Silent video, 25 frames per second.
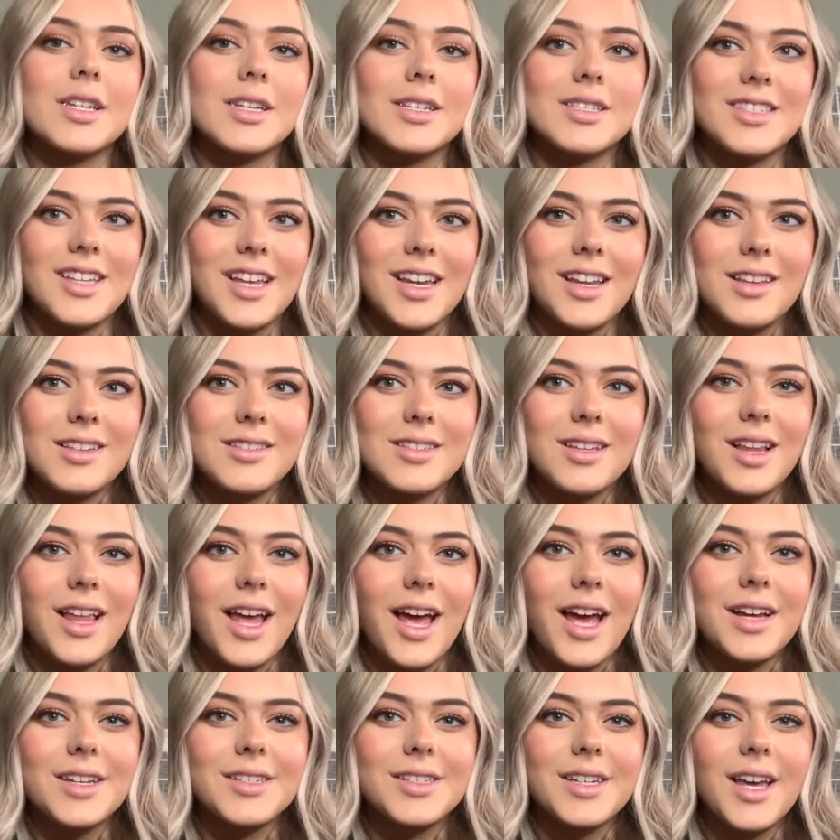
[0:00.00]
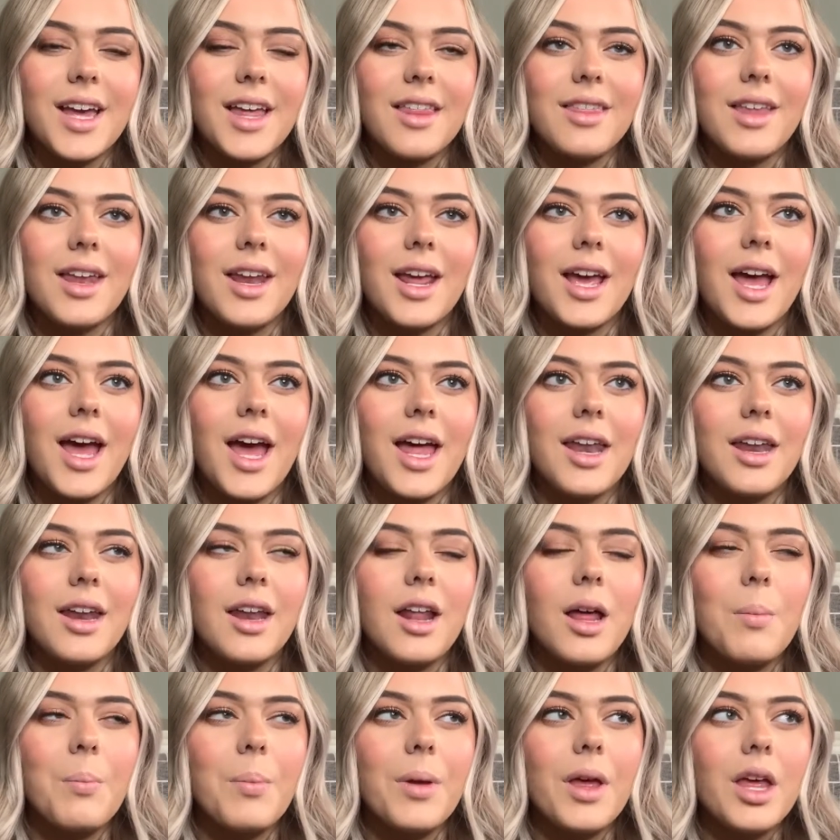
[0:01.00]
City Select, and then I ended
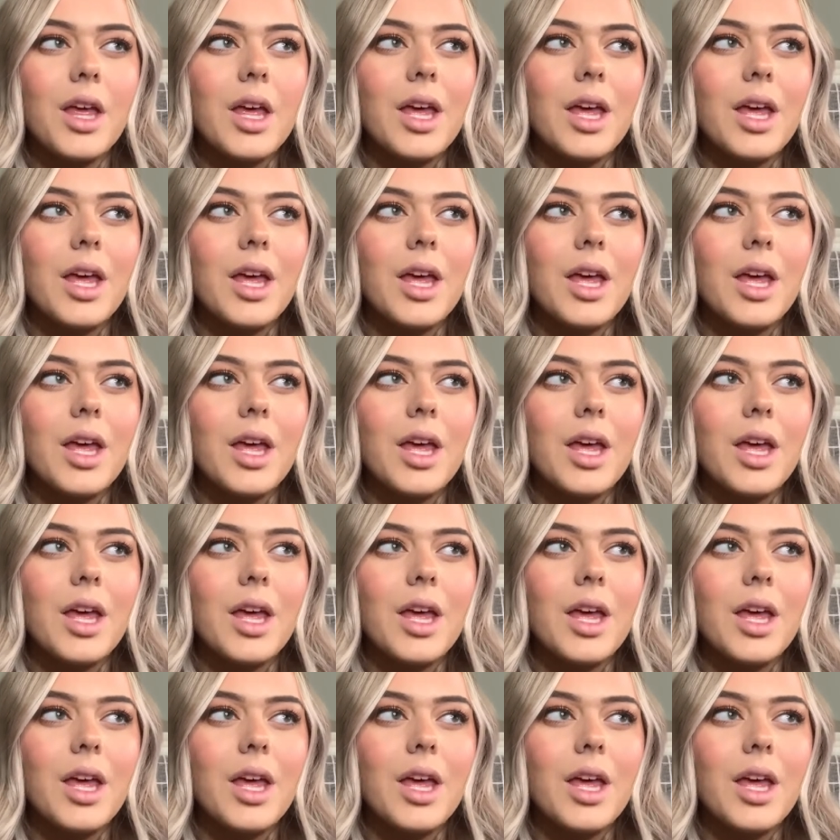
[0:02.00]
up